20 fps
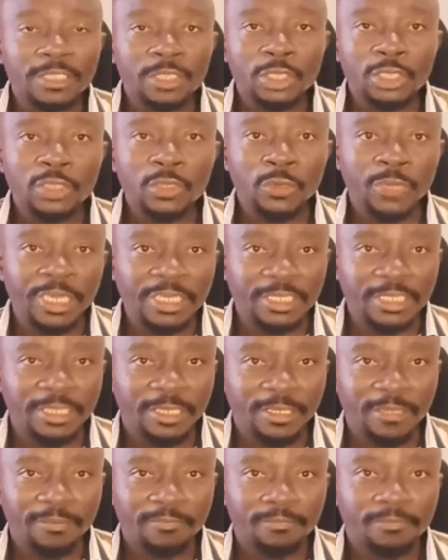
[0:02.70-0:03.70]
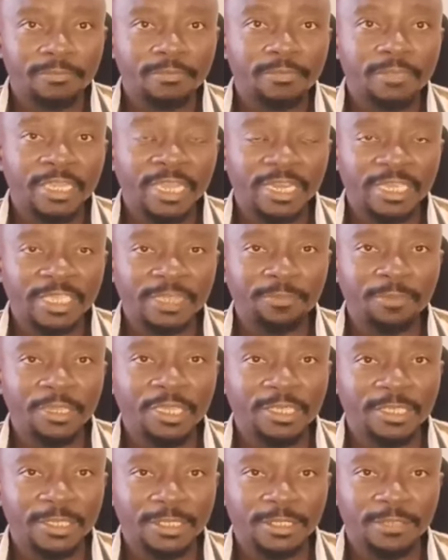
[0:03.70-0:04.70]
Unity, there is
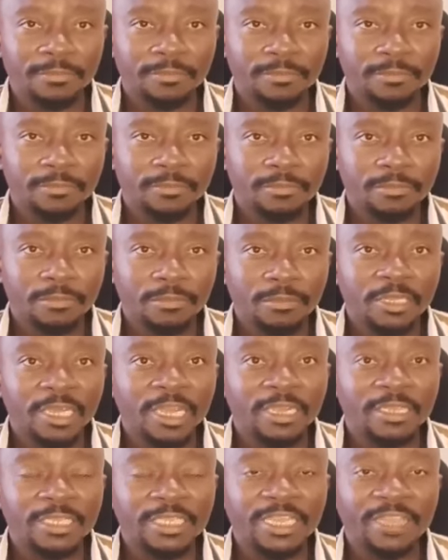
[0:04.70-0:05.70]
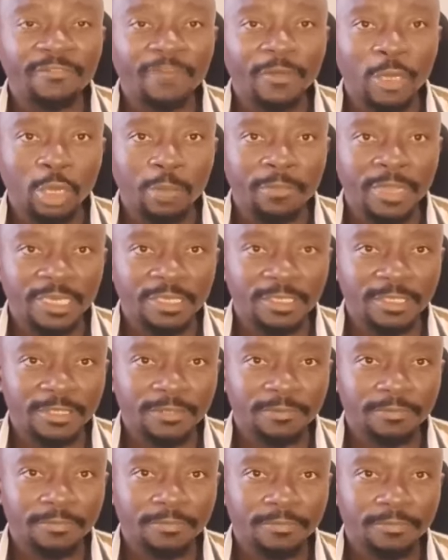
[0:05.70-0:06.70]
peace, there is development,
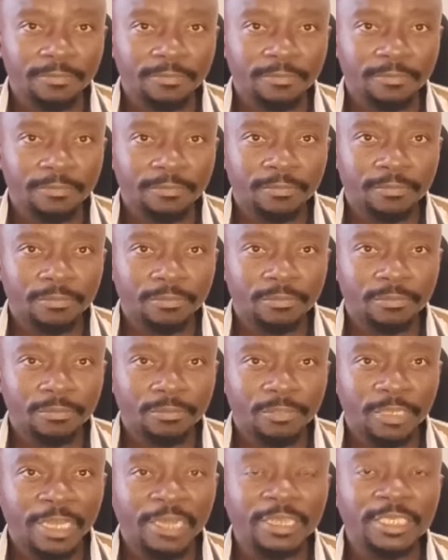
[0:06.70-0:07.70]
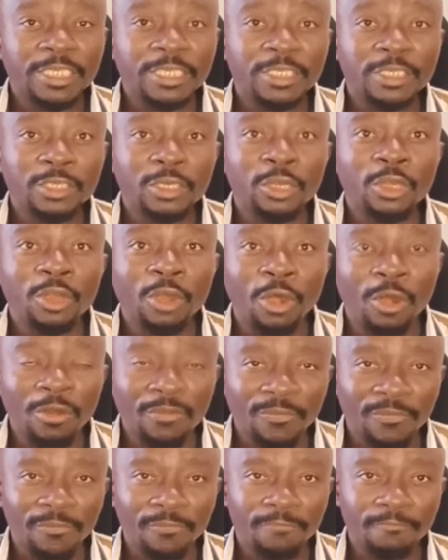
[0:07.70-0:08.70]
there is
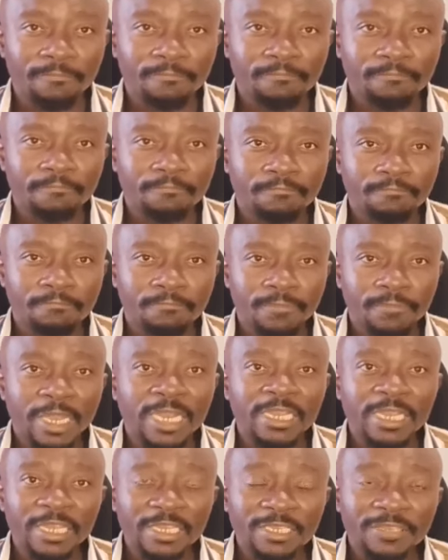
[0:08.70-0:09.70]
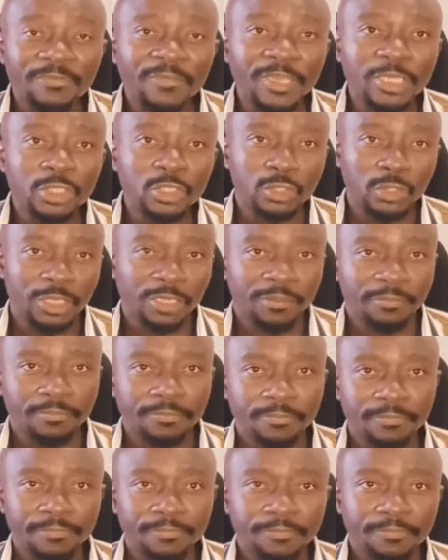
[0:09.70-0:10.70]
love, and there is victory.
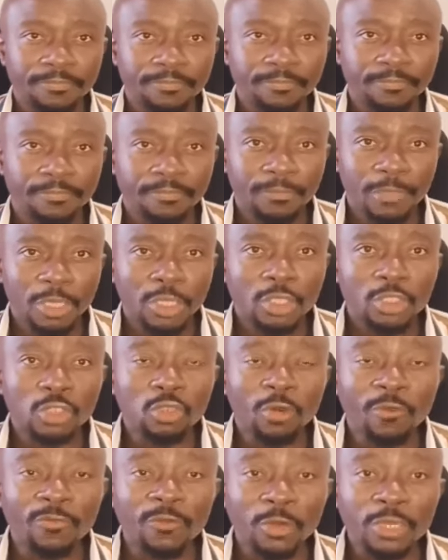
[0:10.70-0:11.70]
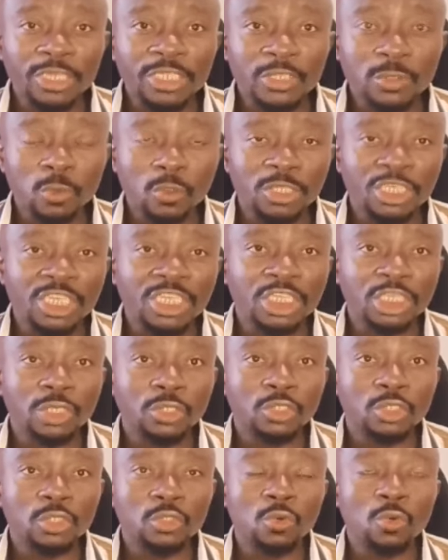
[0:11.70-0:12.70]
So from this
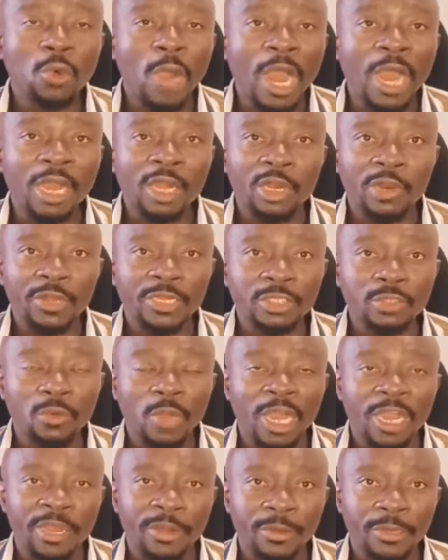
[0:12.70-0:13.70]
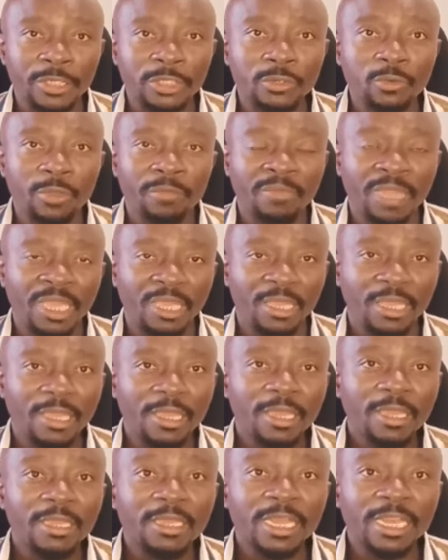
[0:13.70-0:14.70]
quotation, you are going to agree with me
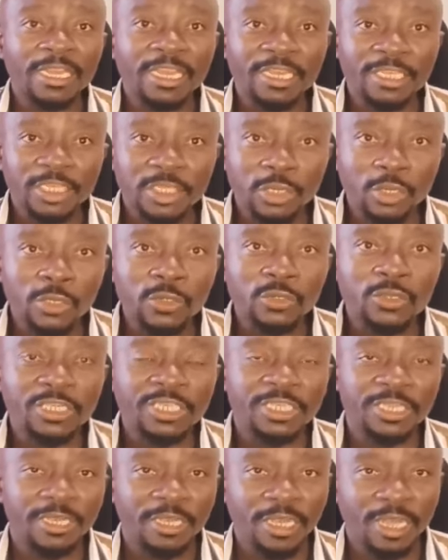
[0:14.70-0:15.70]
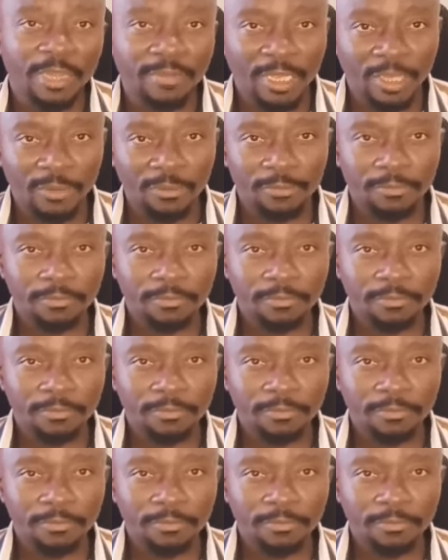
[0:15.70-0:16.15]
that there is no unity in Cameroon.